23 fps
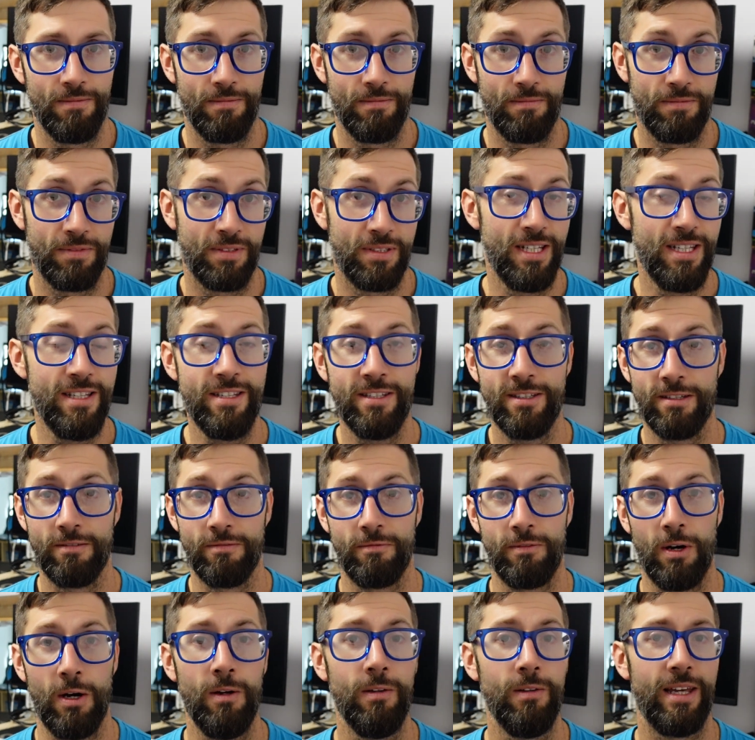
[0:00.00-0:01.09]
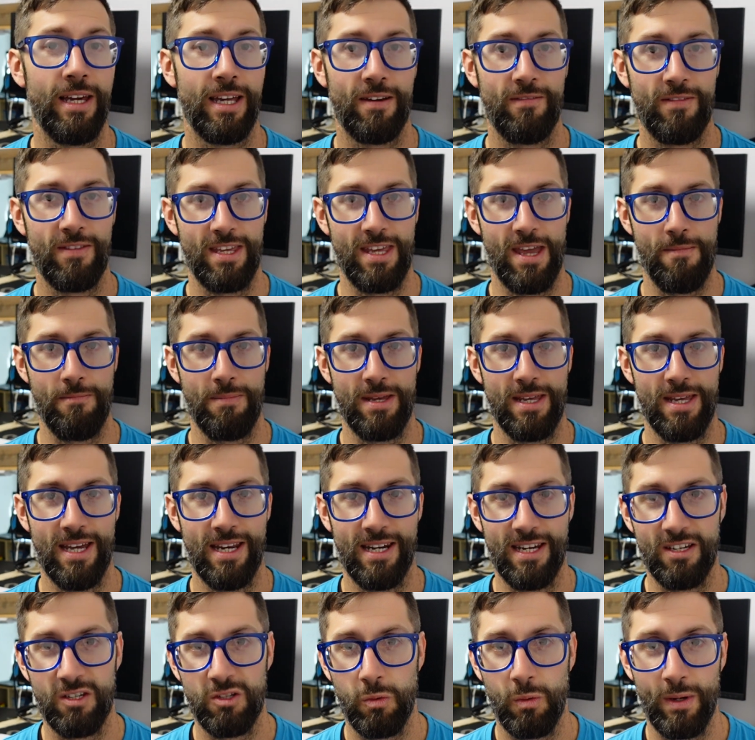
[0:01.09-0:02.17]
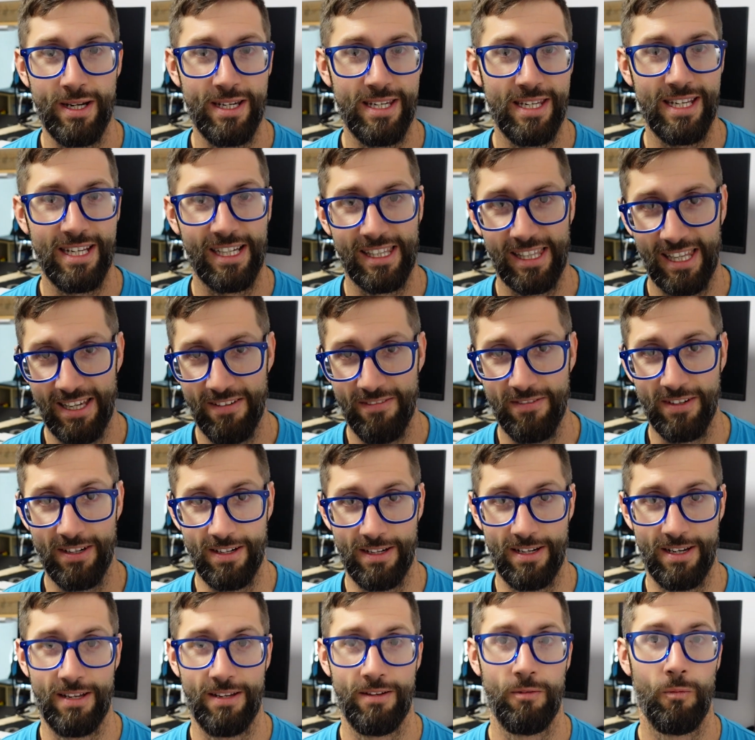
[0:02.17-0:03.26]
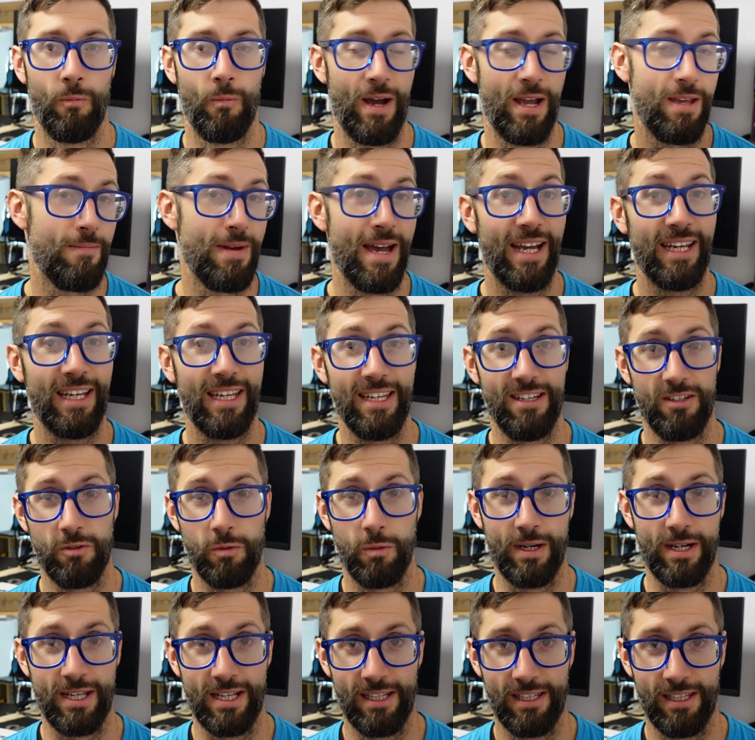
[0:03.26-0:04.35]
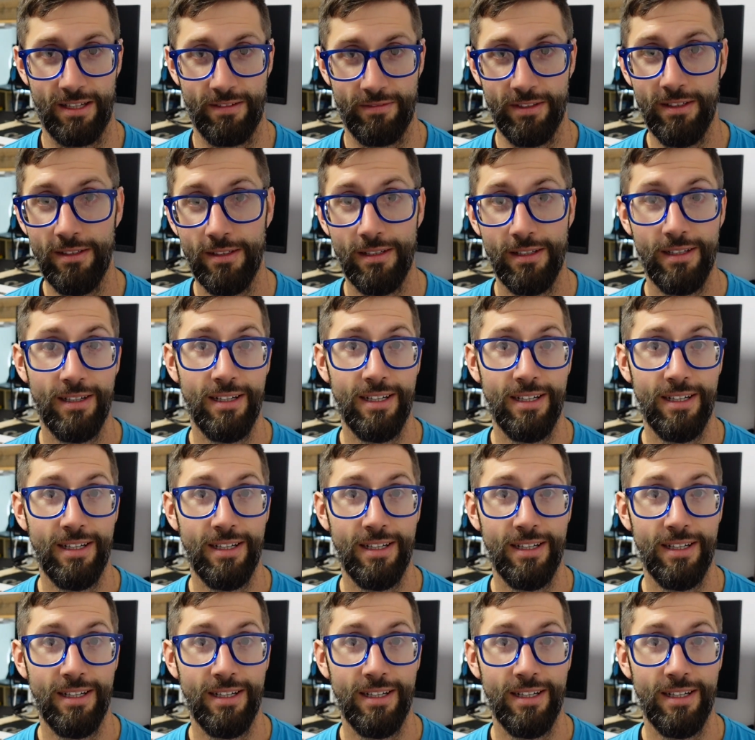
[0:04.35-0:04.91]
since the rollout of the NBN in 2011, way back in 2011,